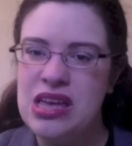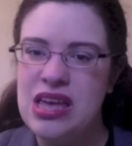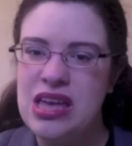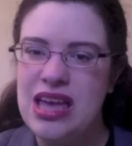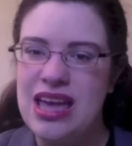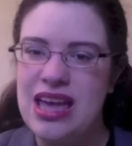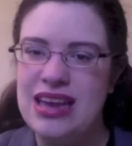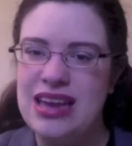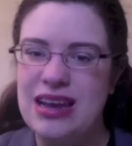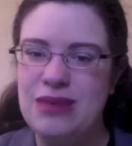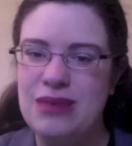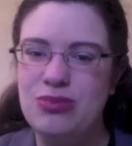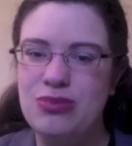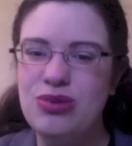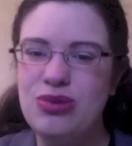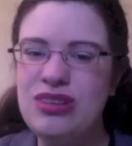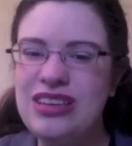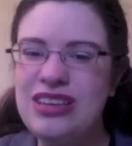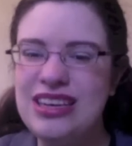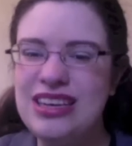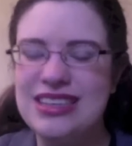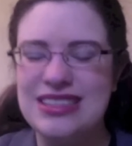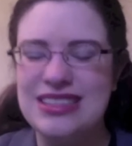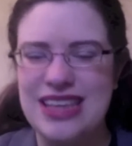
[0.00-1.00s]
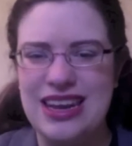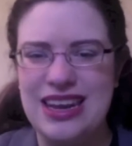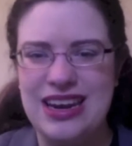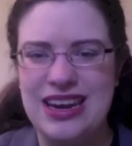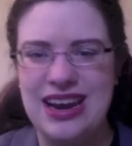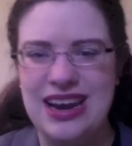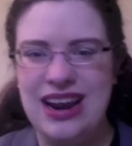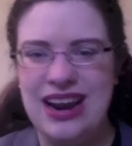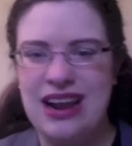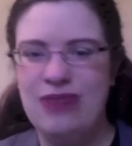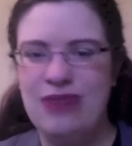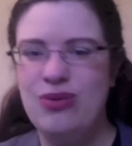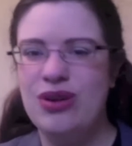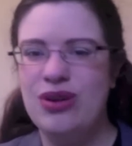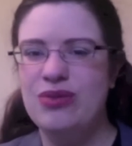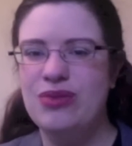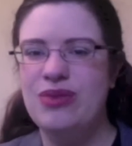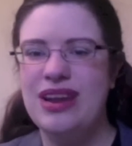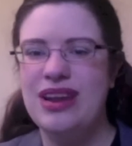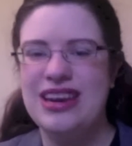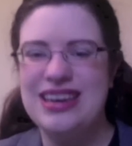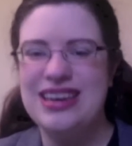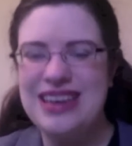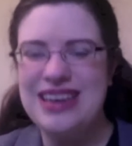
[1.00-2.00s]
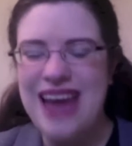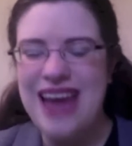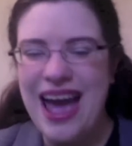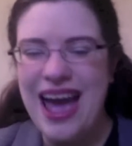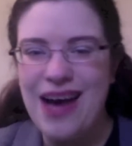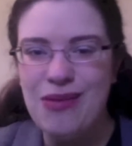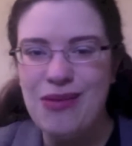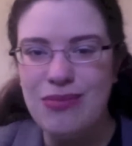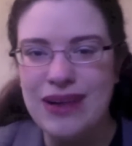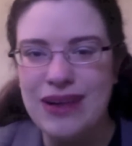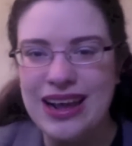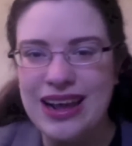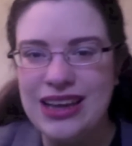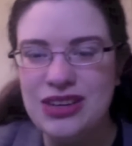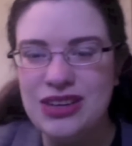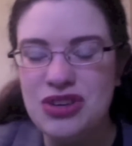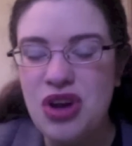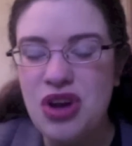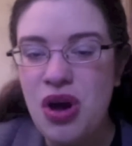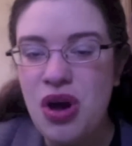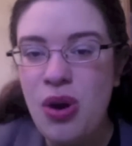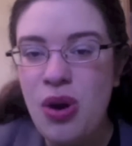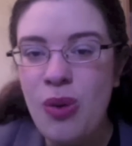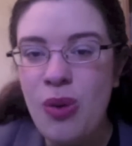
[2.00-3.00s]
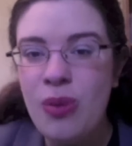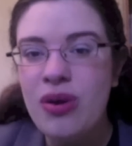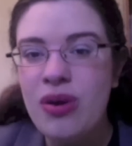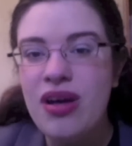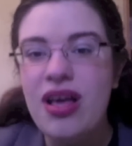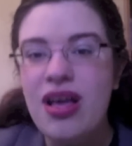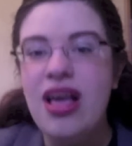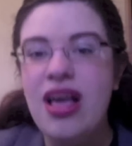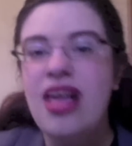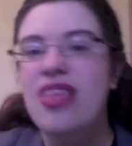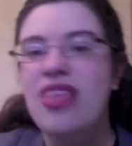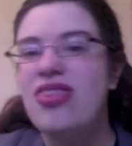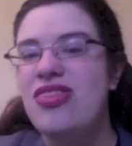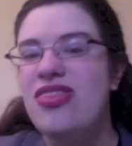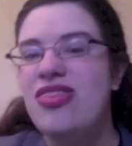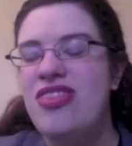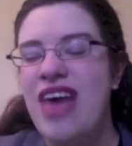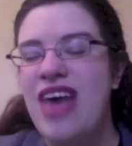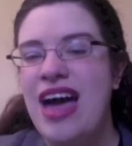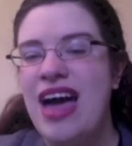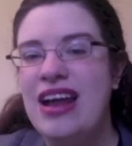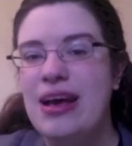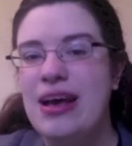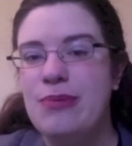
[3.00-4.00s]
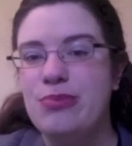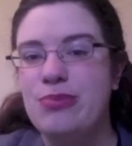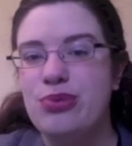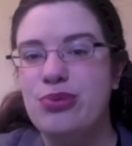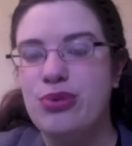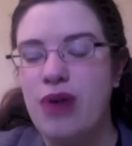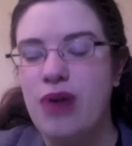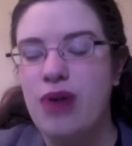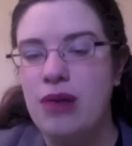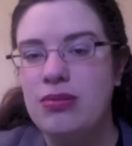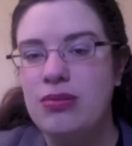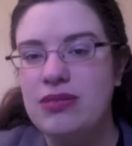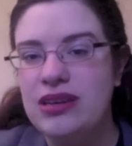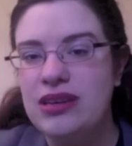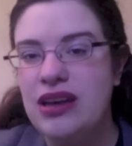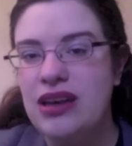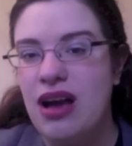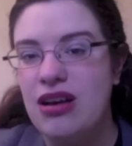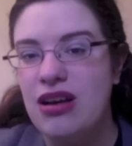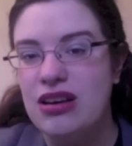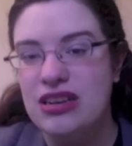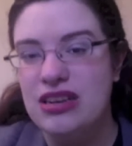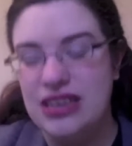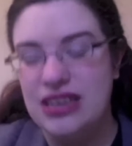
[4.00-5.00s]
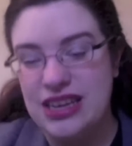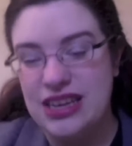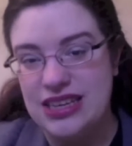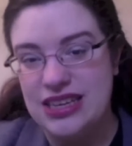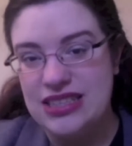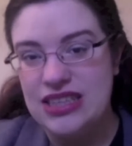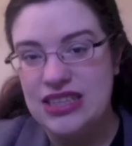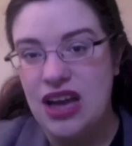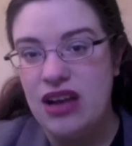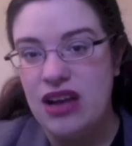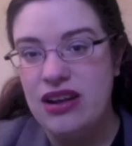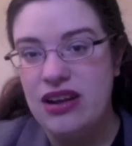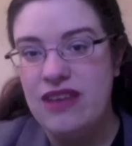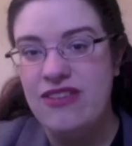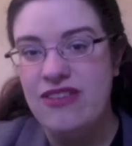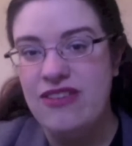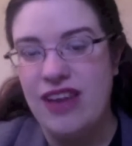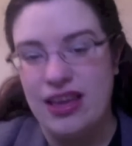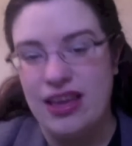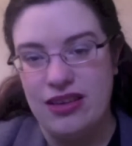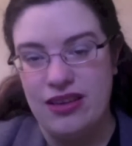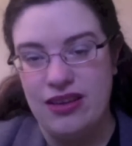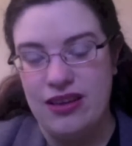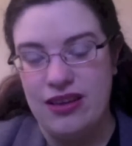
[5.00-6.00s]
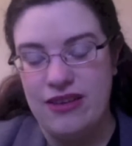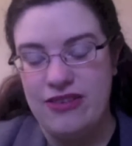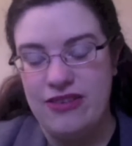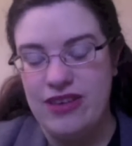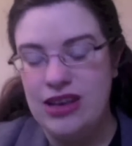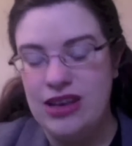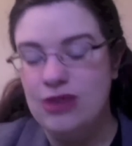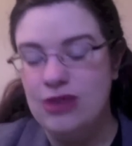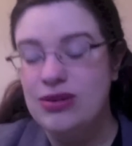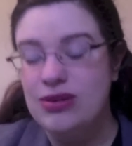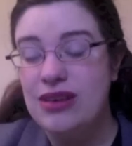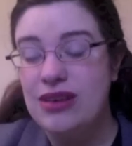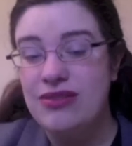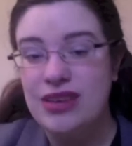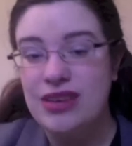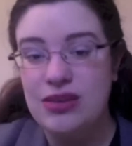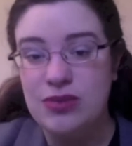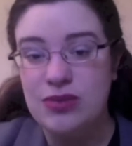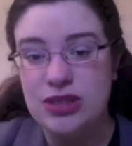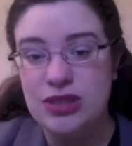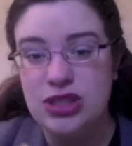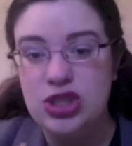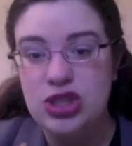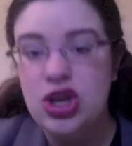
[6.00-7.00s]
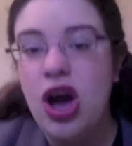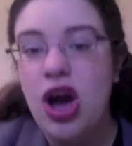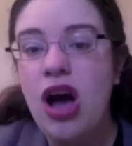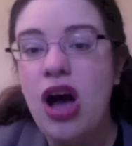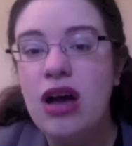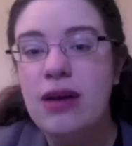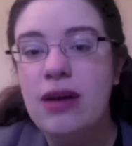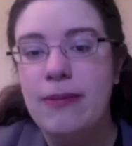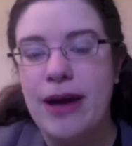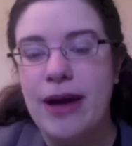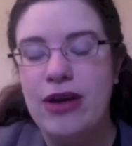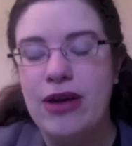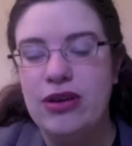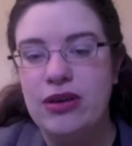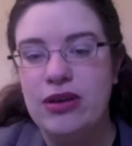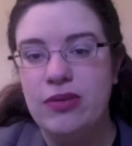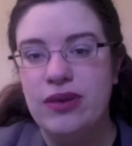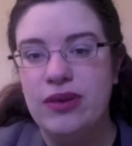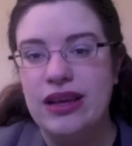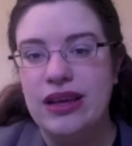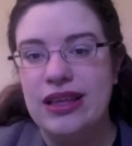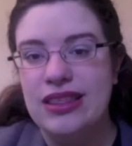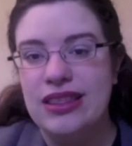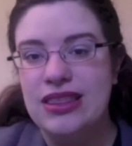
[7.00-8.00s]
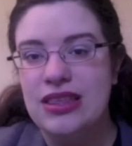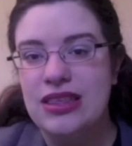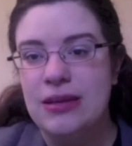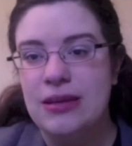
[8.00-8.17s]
And I'm really excited and I want to write it now, but I know that I'm probably not going to get it done if I don't have anyone to talk about it with.